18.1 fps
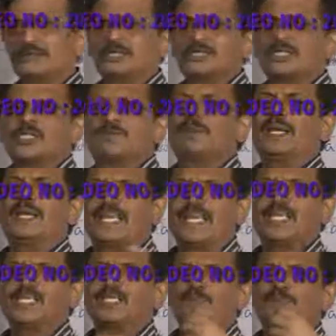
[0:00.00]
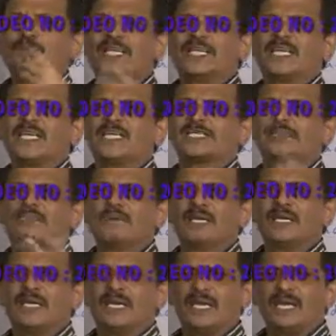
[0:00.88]
Speaking, speaking,
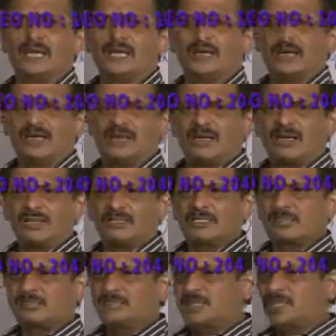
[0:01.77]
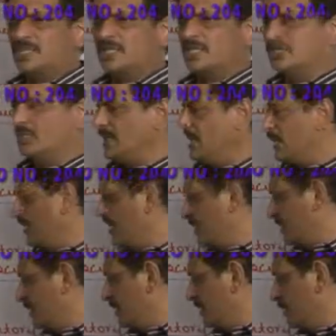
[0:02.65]
speaking. Lot of speeches he
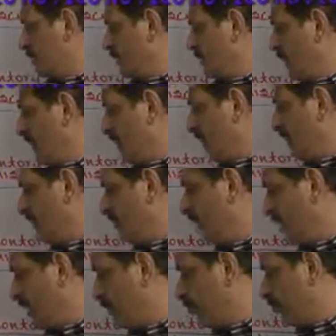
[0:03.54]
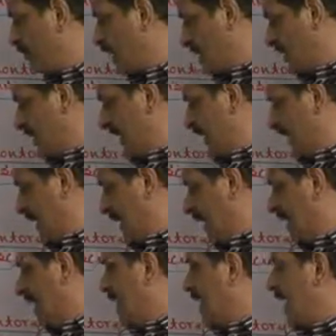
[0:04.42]
gives, only
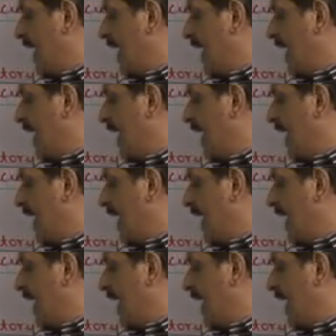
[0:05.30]
verbosity.